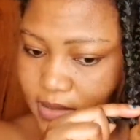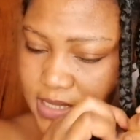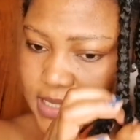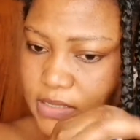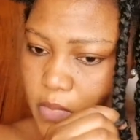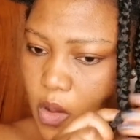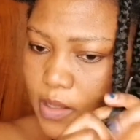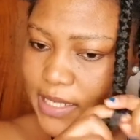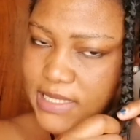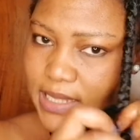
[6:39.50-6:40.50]
This is more
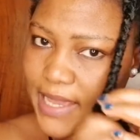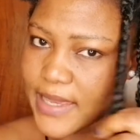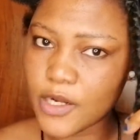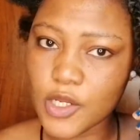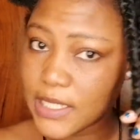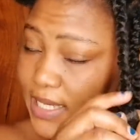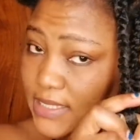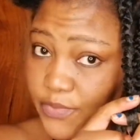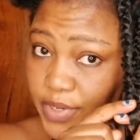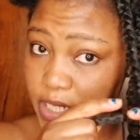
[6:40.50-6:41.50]
or less like a
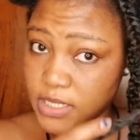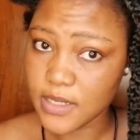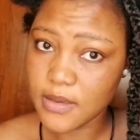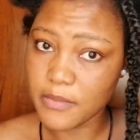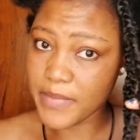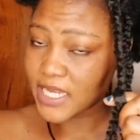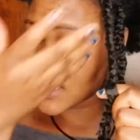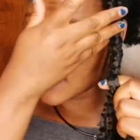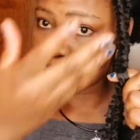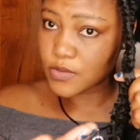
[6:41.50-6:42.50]
knotless braid, but I
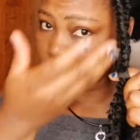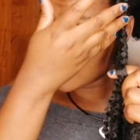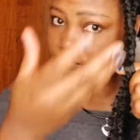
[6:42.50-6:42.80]
just don't